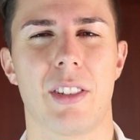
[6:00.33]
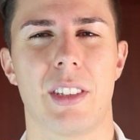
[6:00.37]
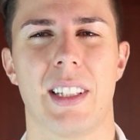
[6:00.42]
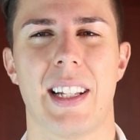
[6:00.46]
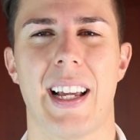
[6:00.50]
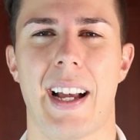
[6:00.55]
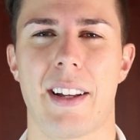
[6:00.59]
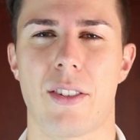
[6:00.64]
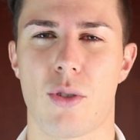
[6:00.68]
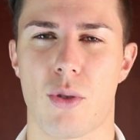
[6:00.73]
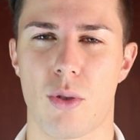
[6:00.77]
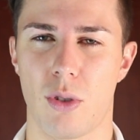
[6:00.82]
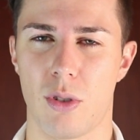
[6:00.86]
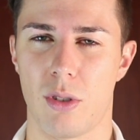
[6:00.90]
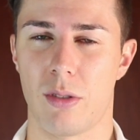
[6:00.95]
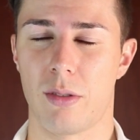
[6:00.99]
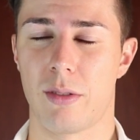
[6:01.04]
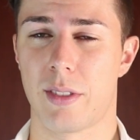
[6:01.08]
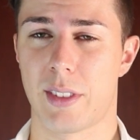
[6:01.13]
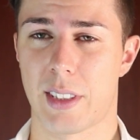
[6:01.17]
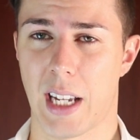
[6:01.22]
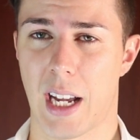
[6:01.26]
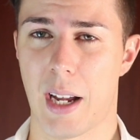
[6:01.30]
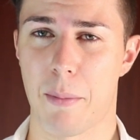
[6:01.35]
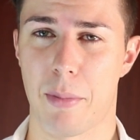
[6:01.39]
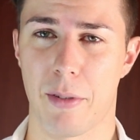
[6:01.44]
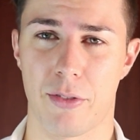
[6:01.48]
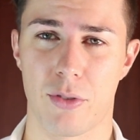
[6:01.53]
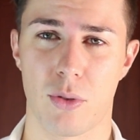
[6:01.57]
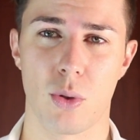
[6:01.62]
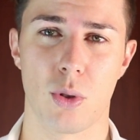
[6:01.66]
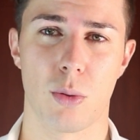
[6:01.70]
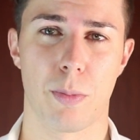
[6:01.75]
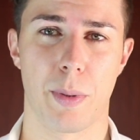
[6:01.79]
of a natural type
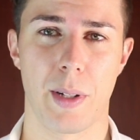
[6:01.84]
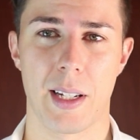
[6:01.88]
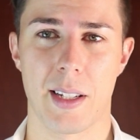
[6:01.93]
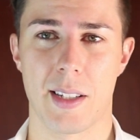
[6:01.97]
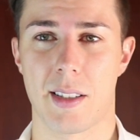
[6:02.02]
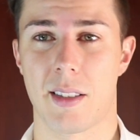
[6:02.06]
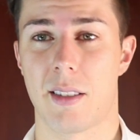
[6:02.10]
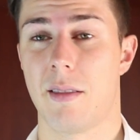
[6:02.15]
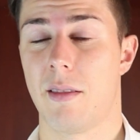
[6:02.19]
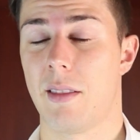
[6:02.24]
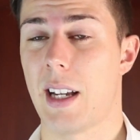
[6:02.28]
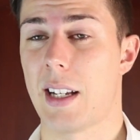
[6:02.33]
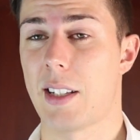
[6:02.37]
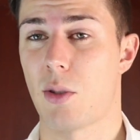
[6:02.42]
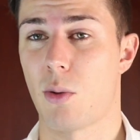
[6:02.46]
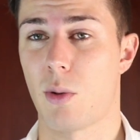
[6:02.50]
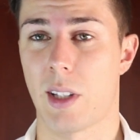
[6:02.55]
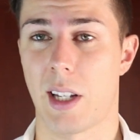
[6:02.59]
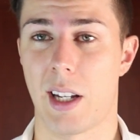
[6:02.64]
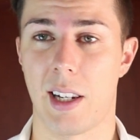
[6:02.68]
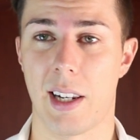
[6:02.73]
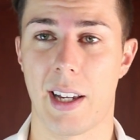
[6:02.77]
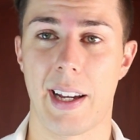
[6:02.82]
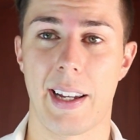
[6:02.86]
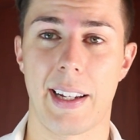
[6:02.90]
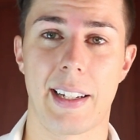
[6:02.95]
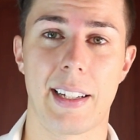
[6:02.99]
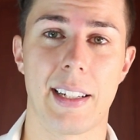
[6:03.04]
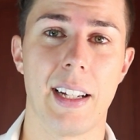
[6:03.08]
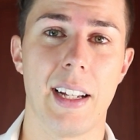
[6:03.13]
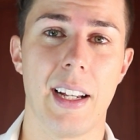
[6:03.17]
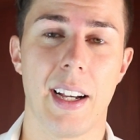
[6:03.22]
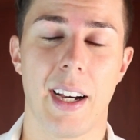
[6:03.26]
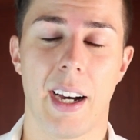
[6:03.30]
of toothpaste. That's what I
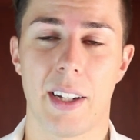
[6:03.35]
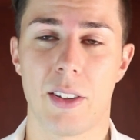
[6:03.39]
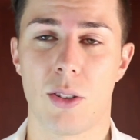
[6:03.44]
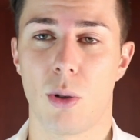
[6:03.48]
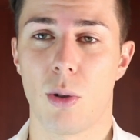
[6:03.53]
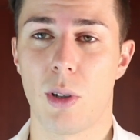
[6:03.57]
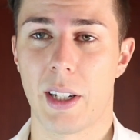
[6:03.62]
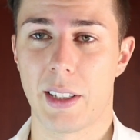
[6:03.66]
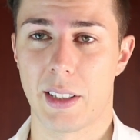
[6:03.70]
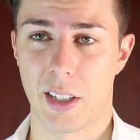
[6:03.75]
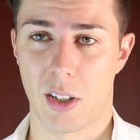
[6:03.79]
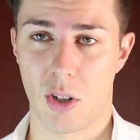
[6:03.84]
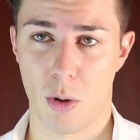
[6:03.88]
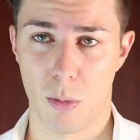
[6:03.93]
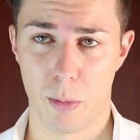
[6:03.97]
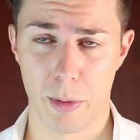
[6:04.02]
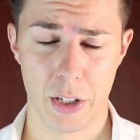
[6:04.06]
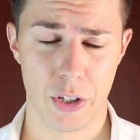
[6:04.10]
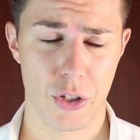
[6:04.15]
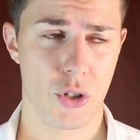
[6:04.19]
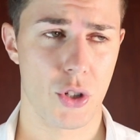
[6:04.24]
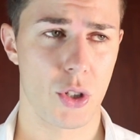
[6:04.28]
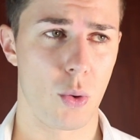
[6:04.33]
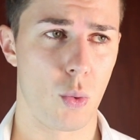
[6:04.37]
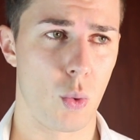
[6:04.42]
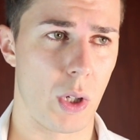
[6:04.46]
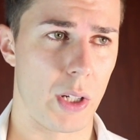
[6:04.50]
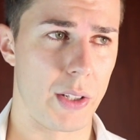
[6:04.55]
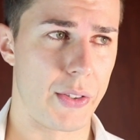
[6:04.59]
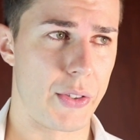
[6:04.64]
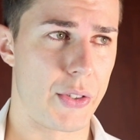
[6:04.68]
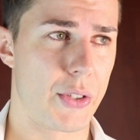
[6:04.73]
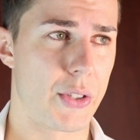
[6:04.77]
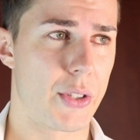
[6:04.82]
like. I don't like the commercial
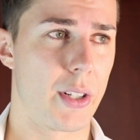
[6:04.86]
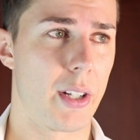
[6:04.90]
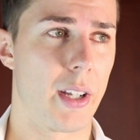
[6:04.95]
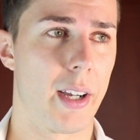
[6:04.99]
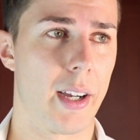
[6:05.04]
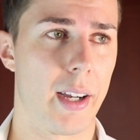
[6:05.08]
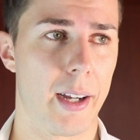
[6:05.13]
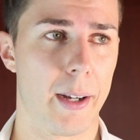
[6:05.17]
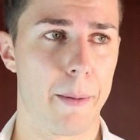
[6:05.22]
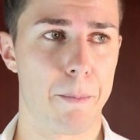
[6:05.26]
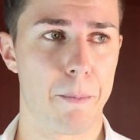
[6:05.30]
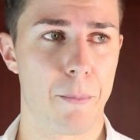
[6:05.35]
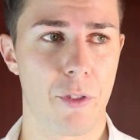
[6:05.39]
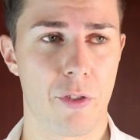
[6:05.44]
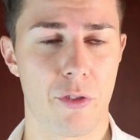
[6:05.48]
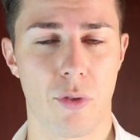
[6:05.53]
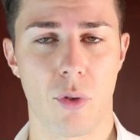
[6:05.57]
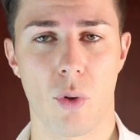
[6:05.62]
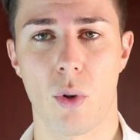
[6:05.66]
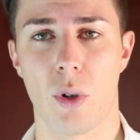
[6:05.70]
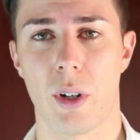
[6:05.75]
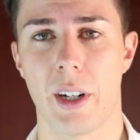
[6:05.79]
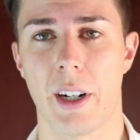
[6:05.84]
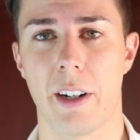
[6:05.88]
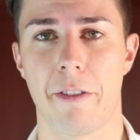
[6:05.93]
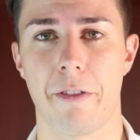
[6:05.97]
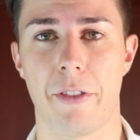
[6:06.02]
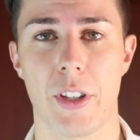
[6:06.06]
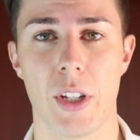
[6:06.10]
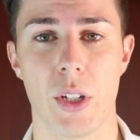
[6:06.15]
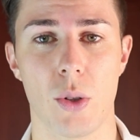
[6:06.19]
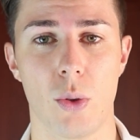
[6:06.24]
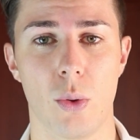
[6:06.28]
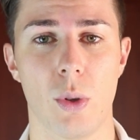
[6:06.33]
ones um, for a
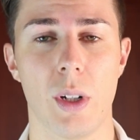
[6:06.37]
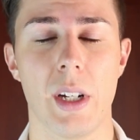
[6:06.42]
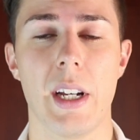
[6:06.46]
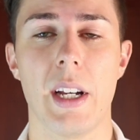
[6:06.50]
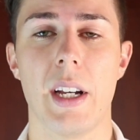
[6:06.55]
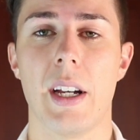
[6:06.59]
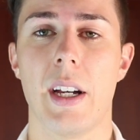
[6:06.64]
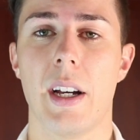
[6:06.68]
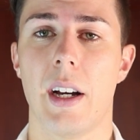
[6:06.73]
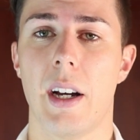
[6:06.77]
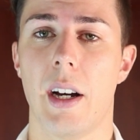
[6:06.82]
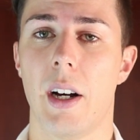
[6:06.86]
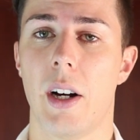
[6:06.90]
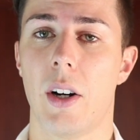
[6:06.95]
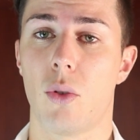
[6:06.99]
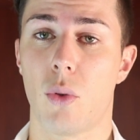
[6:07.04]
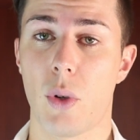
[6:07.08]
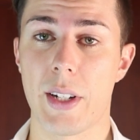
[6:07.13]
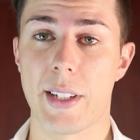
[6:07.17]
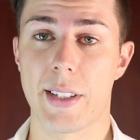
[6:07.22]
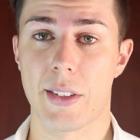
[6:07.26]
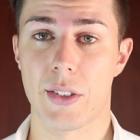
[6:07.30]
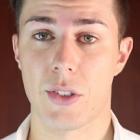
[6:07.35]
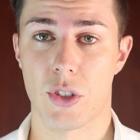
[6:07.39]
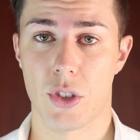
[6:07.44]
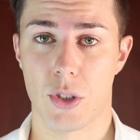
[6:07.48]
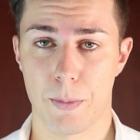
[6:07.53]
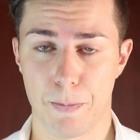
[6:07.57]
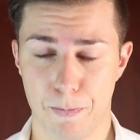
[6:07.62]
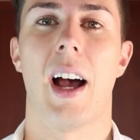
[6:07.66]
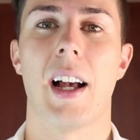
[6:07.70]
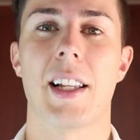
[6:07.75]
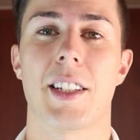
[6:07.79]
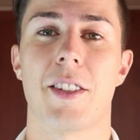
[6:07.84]
few Uh,
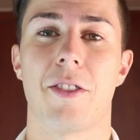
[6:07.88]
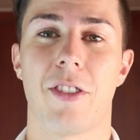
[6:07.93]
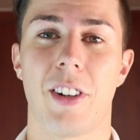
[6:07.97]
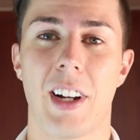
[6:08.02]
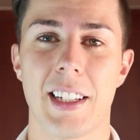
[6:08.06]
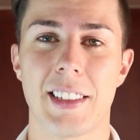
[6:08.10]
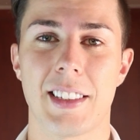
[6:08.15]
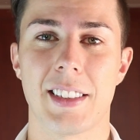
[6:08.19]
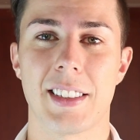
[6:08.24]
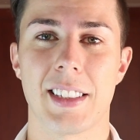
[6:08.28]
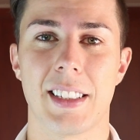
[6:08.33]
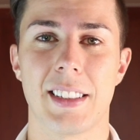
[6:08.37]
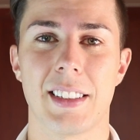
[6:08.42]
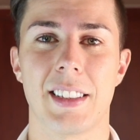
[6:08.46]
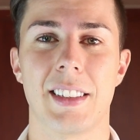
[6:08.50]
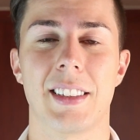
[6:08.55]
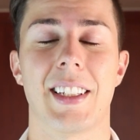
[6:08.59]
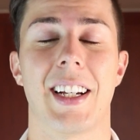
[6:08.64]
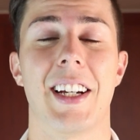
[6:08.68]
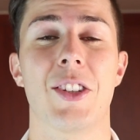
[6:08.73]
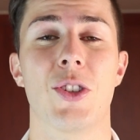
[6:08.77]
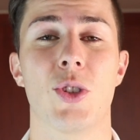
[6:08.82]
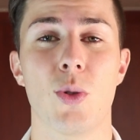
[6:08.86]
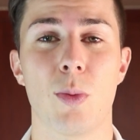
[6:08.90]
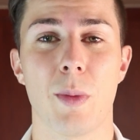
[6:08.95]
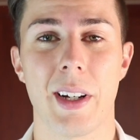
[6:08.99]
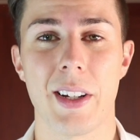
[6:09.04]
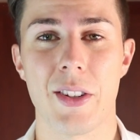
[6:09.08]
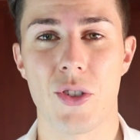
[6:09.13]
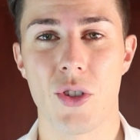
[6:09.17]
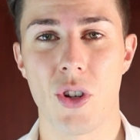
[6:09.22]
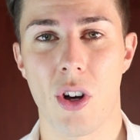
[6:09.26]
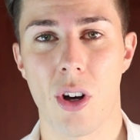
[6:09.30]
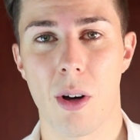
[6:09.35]
reasons. As a flight attendant, I do
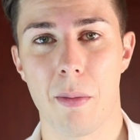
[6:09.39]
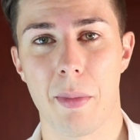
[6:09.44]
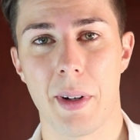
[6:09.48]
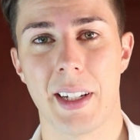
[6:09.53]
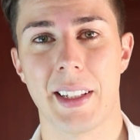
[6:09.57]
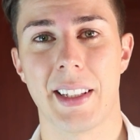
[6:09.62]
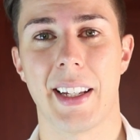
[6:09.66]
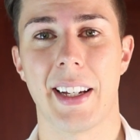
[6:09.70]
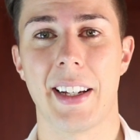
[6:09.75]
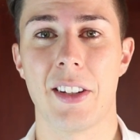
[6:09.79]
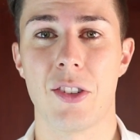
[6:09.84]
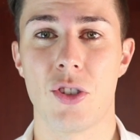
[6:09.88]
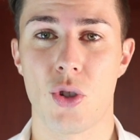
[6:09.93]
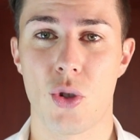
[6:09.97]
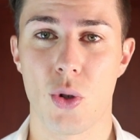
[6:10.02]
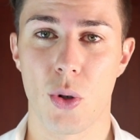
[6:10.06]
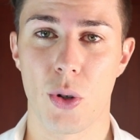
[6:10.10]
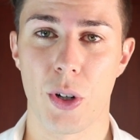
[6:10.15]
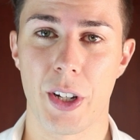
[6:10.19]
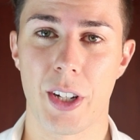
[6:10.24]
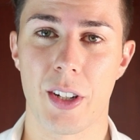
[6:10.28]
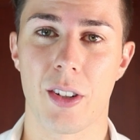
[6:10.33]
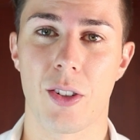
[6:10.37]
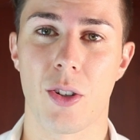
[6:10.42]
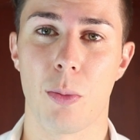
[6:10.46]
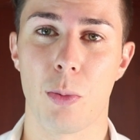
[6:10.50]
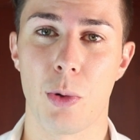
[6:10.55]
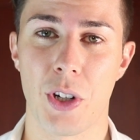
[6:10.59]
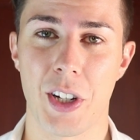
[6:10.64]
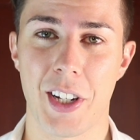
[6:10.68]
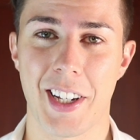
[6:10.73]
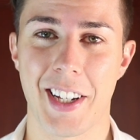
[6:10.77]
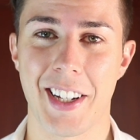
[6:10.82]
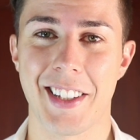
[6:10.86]
my job and I enjoy
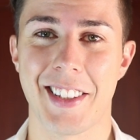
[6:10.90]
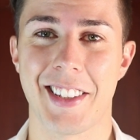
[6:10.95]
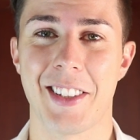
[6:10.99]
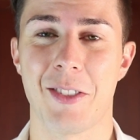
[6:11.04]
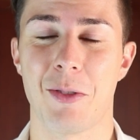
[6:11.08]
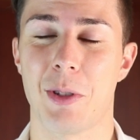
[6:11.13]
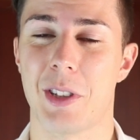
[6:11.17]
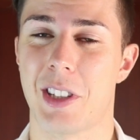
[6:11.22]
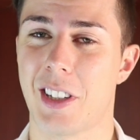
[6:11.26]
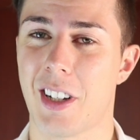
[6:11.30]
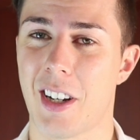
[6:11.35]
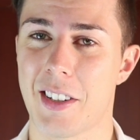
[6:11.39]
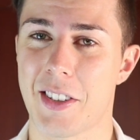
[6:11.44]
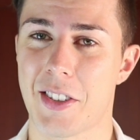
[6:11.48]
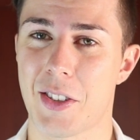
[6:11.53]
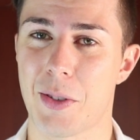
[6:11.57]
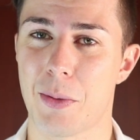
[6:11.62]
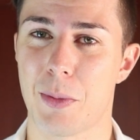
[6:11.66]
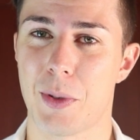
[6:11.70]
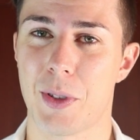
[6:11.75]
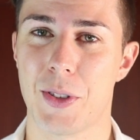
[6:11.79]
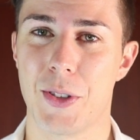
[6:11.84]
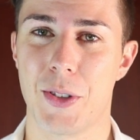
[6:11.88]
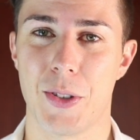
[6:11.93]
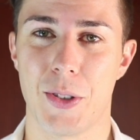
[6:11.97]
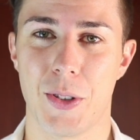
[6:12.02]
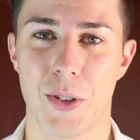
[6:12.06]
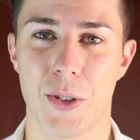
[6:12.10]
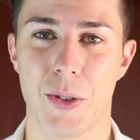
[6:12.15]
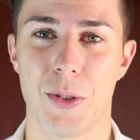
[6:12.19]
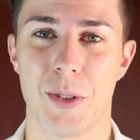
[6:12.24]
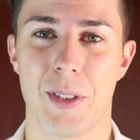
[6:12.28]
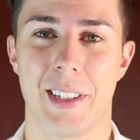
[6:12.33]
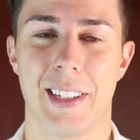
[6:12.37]
communicating with customers, you
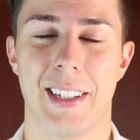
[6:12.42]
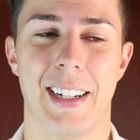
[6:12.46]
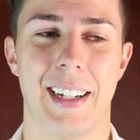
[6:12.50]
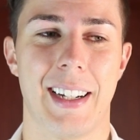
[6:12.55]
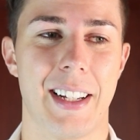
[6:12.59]
know.